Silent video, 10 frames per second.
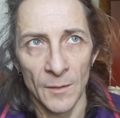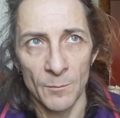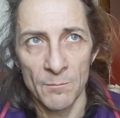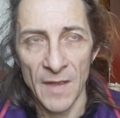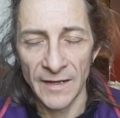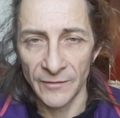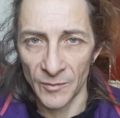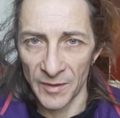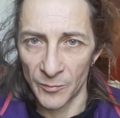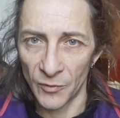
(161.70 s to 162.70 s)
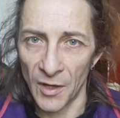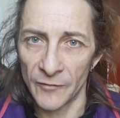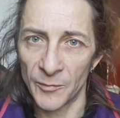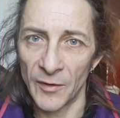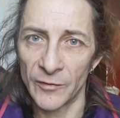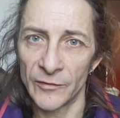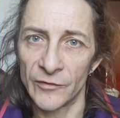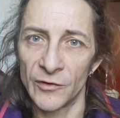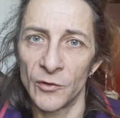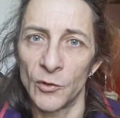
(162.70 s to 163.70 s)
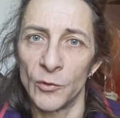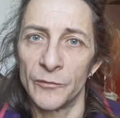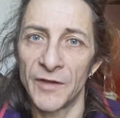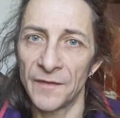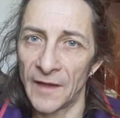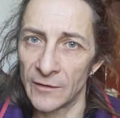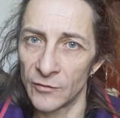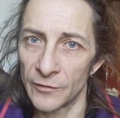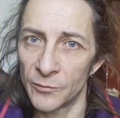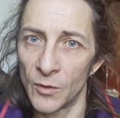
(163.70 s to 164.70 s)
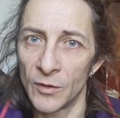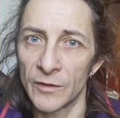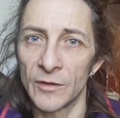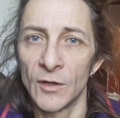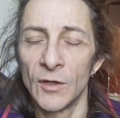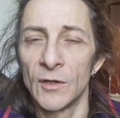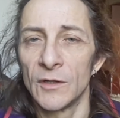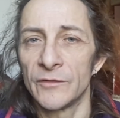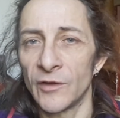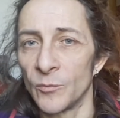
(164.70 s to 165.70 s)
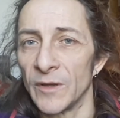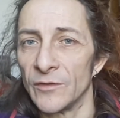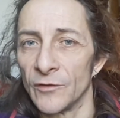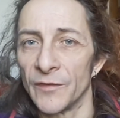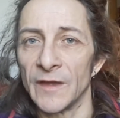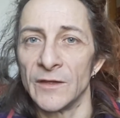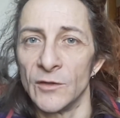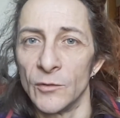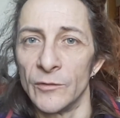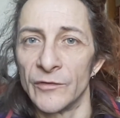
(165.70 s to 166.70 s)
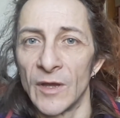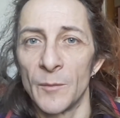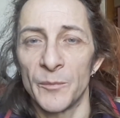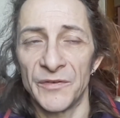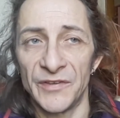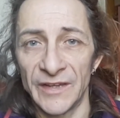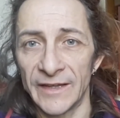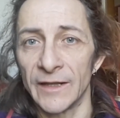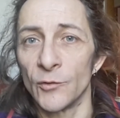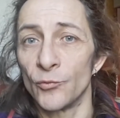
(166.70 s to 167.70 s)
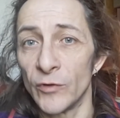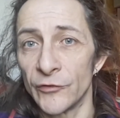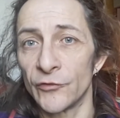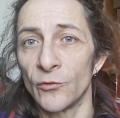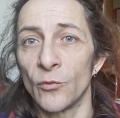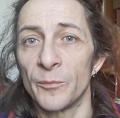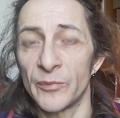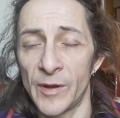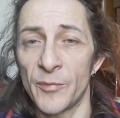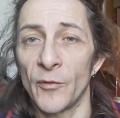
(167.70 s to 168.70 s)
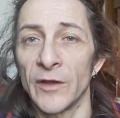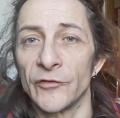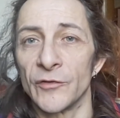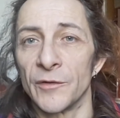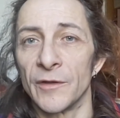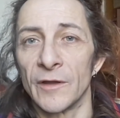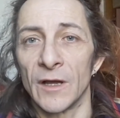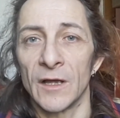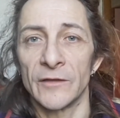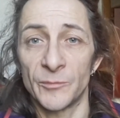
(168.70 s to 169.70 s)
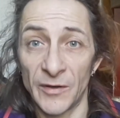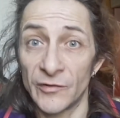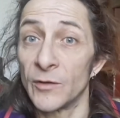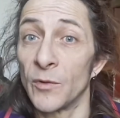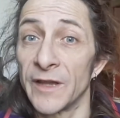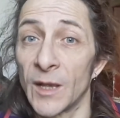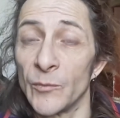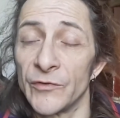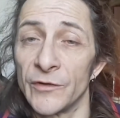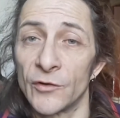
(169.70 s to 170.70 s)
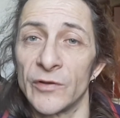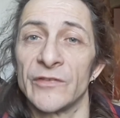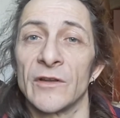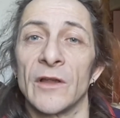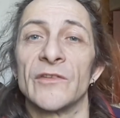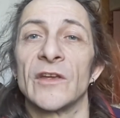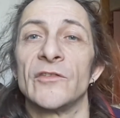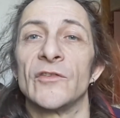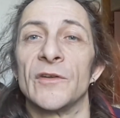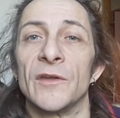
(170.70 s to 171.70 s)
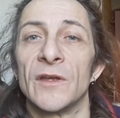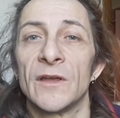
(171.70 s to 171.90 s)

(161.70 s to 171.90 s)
many of the people that I've spoken to who've done that sort of work tell me that they use particular ritual preparation, especially when it comes to the crystallization